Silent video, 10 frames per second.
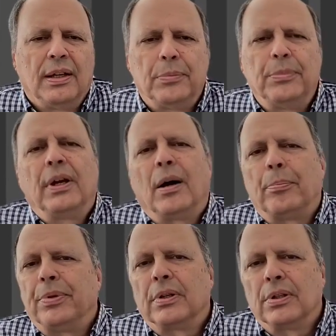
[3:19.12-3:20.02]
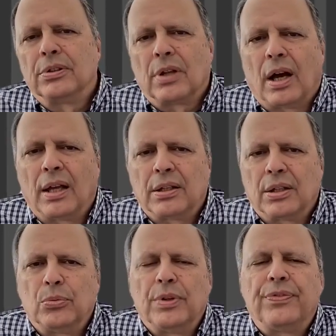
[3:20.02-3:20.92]
hit me up because I
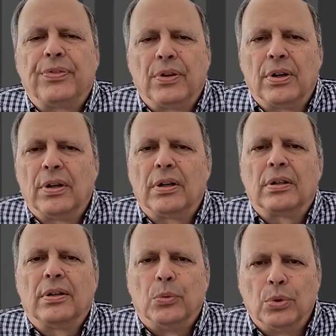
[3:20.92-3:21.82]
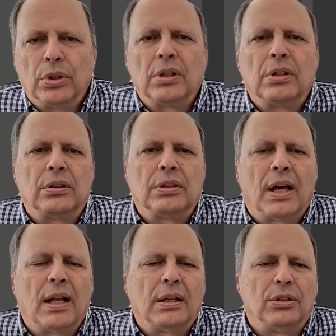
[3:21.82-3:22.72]
can refer really good
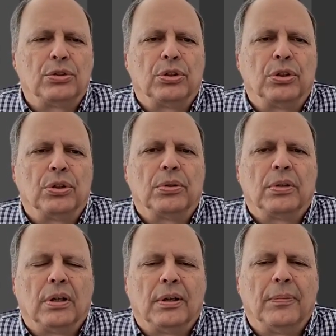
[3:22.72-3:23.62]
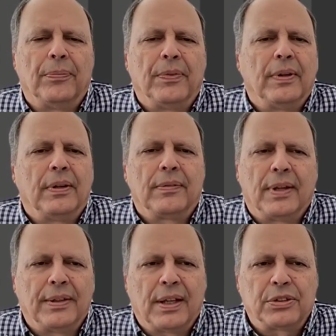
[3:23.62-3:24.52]
talent to you. Um,
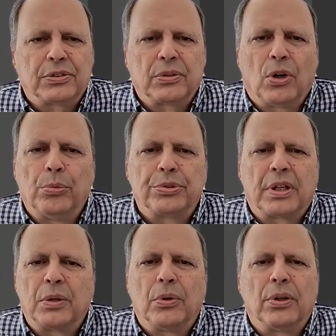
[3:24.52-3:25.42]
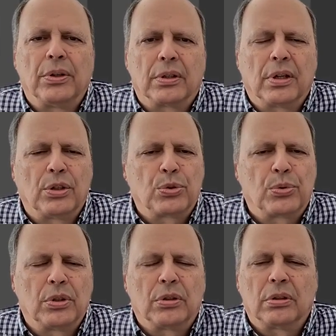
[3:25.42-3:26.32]
and that's almost anywhere in the
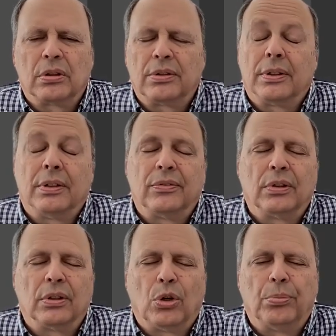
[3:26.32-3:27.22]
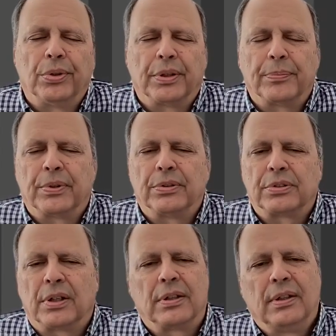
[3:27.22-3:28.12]
country or even globally
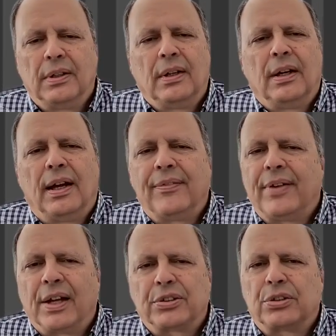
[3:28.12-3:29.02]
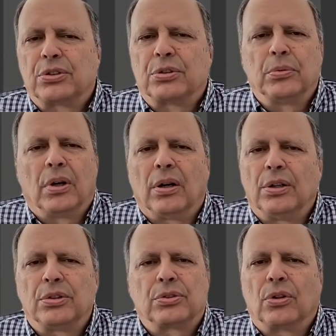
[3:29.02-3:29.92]
because I have access to
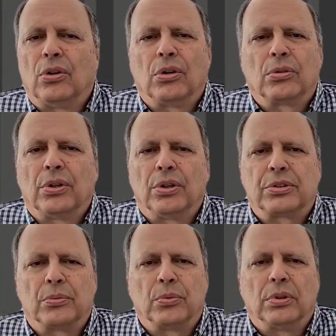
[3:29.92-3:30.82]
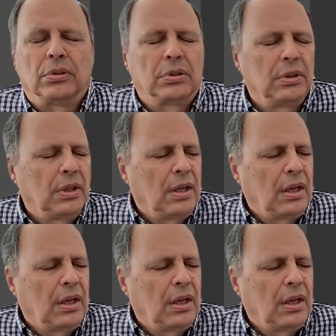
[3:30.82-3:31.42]
artists all across the world.